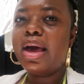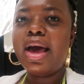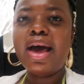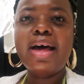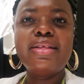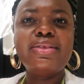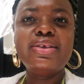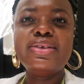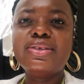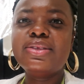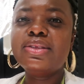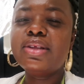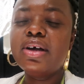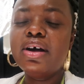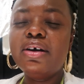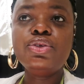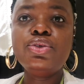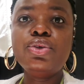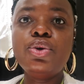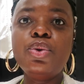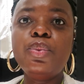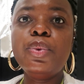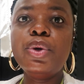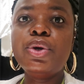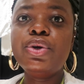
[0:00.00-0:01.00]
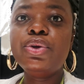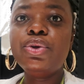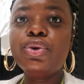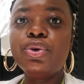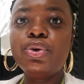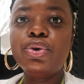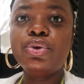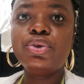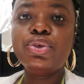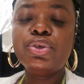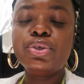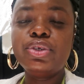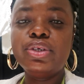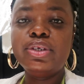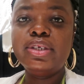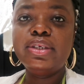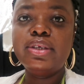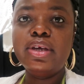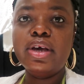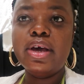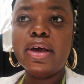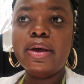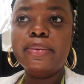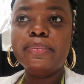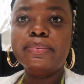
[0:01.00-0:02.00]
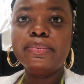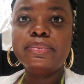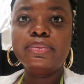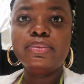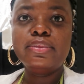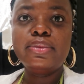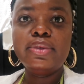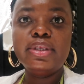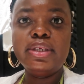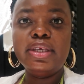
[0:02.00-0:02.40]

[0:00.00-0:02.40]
other stuff so we're gonna go um,